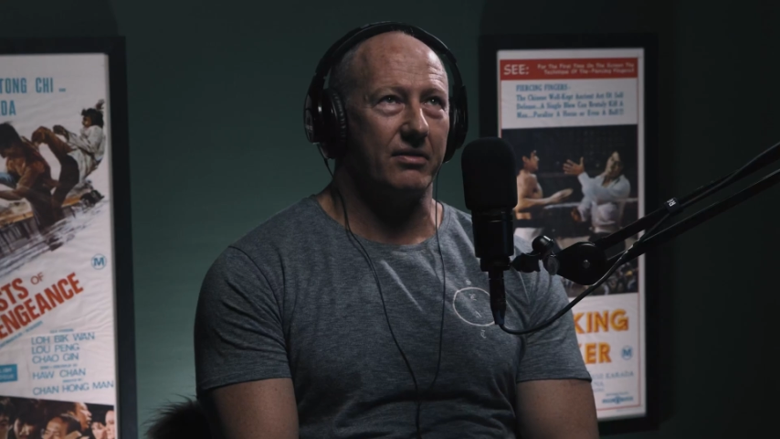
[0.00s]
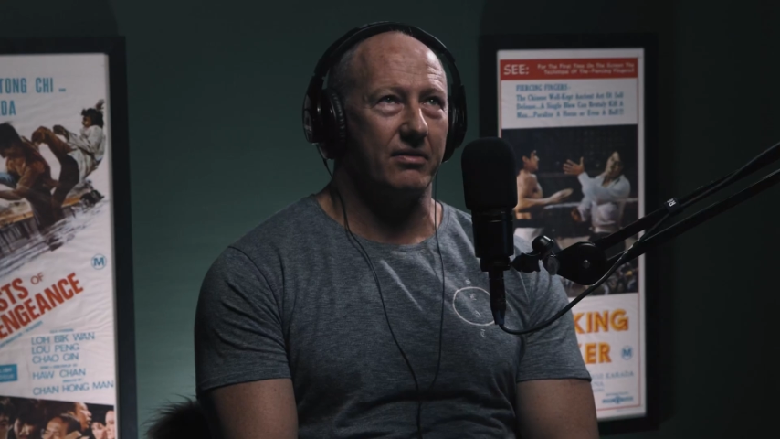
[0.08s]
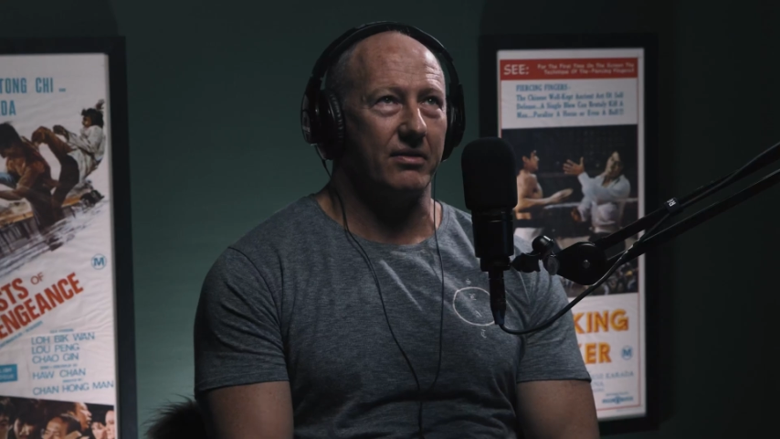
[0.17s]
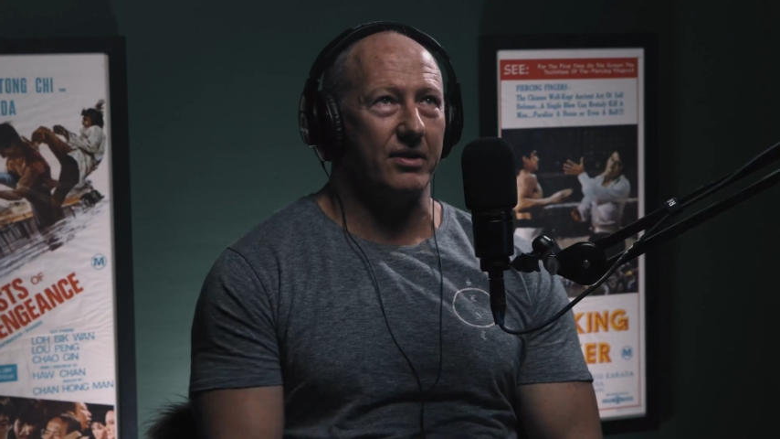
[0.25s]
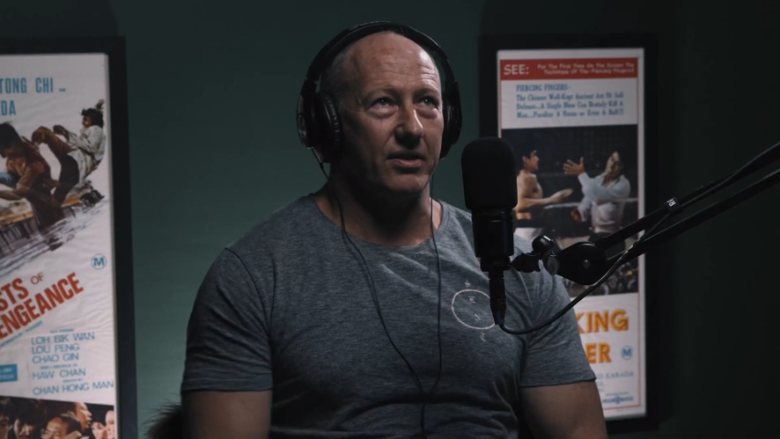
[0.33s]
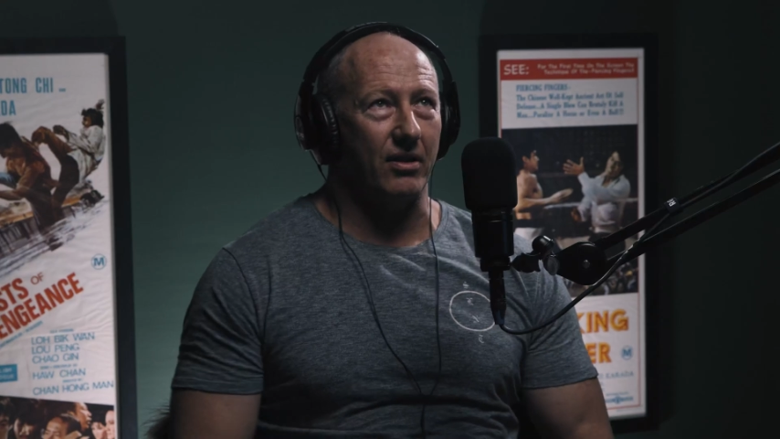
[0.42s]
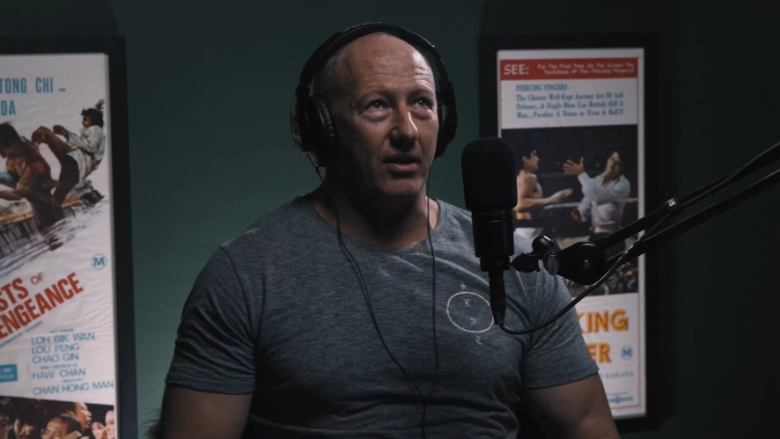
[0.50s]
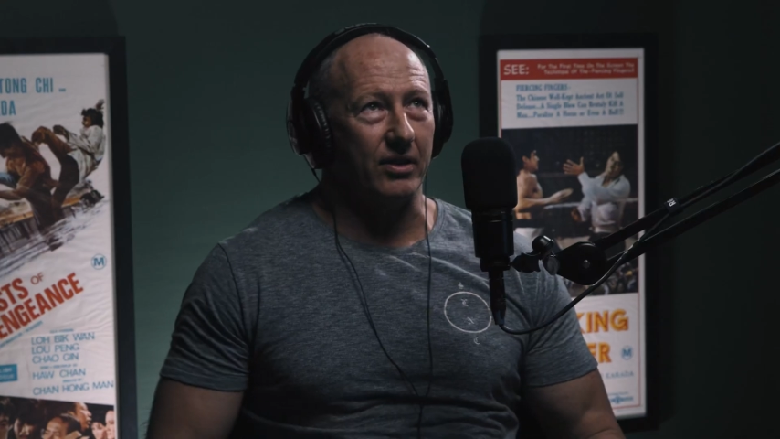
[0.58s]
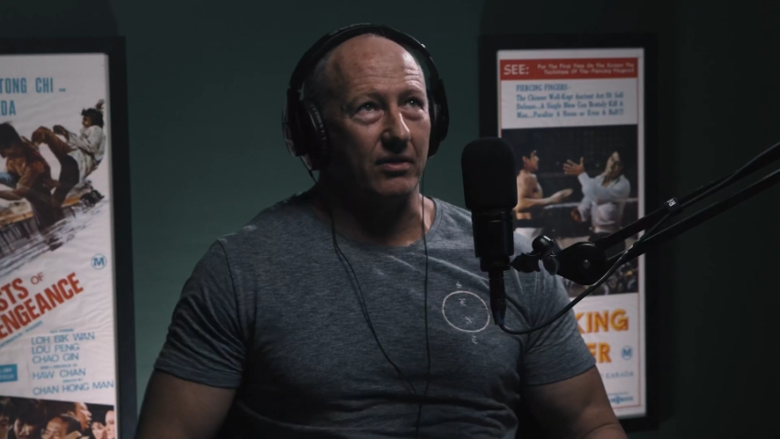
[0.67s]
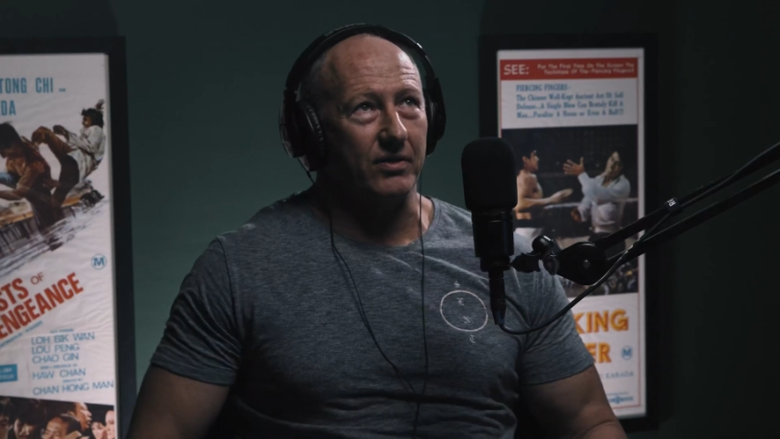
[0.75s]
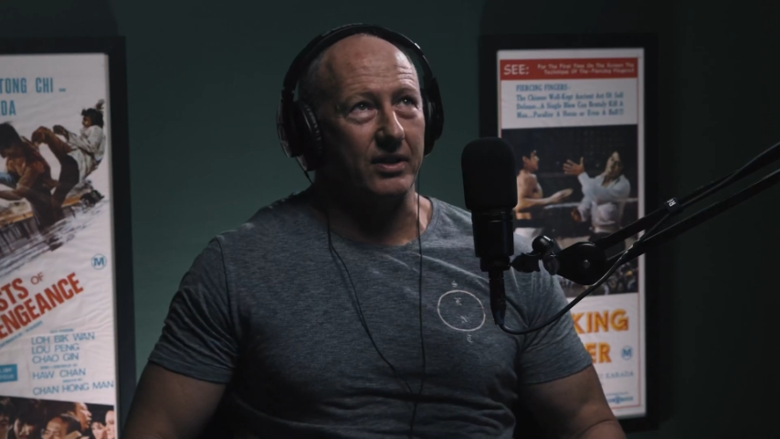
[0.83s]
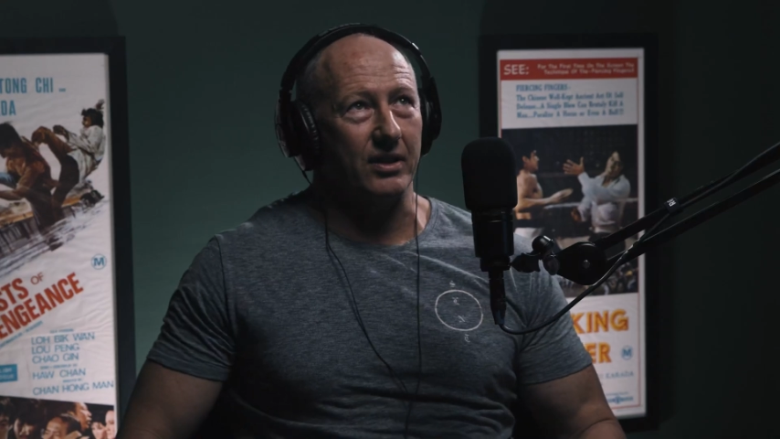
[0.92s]
is
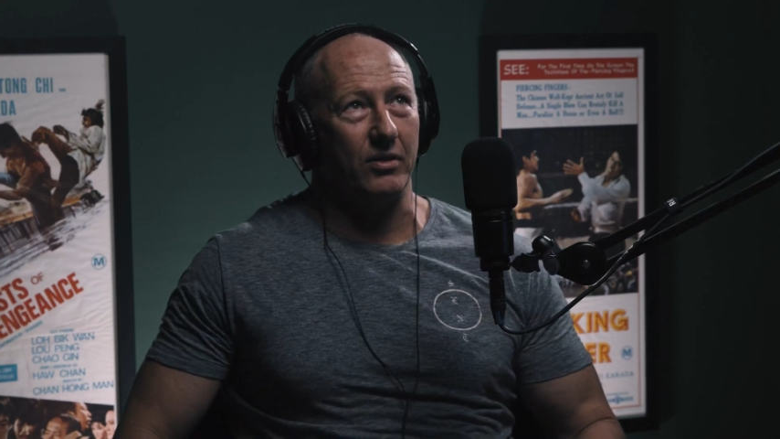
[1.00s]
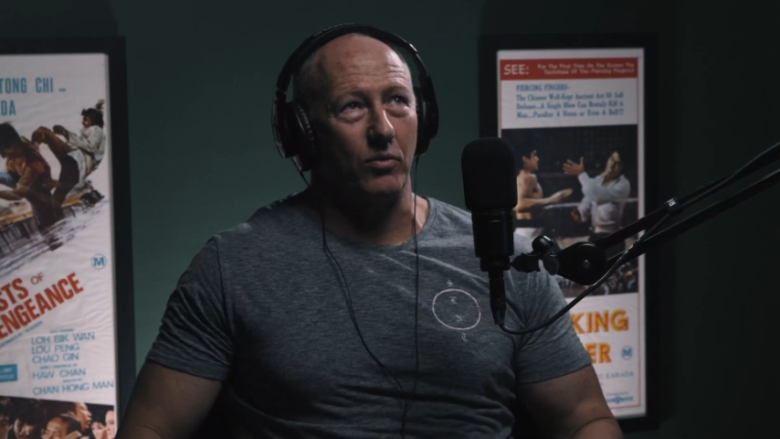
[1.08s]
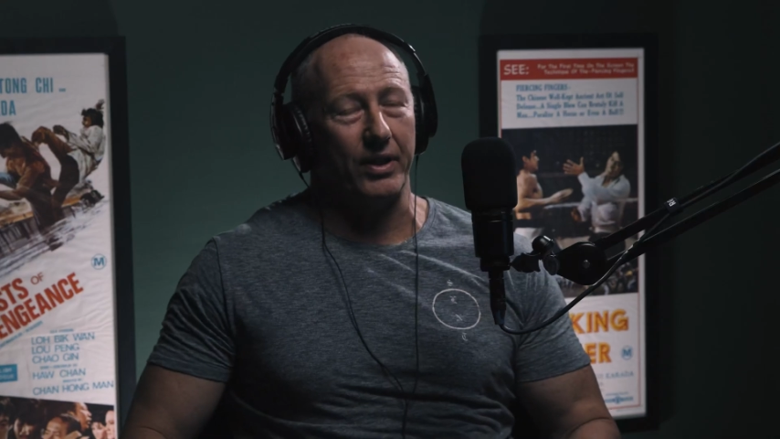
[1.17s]
designed, obviously,